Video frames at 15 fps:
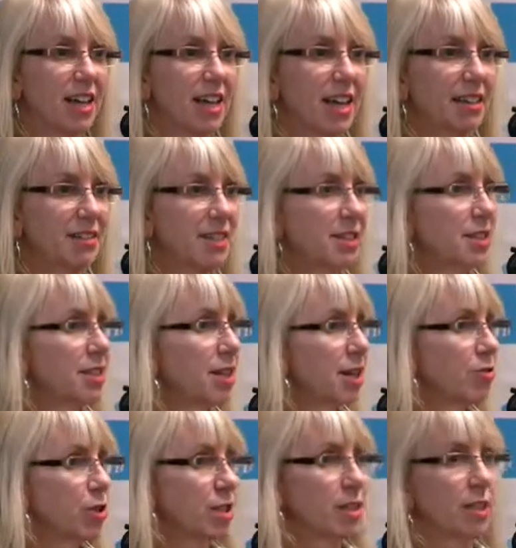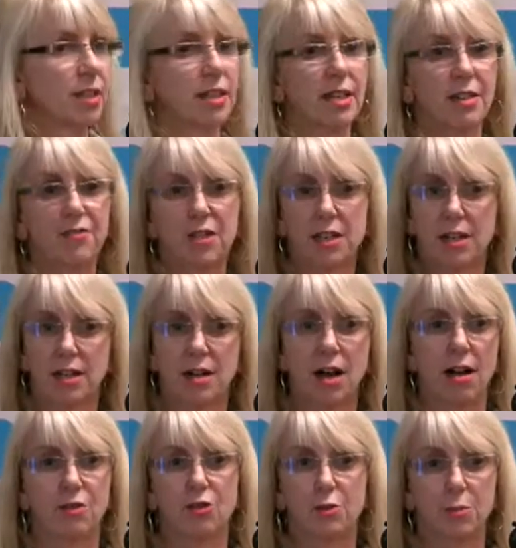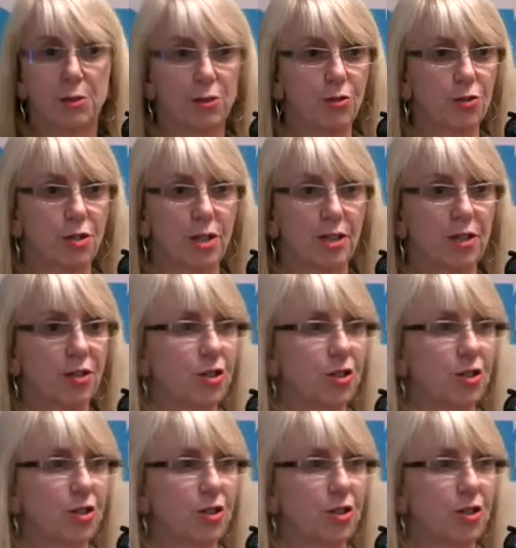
And this is such a significant contribution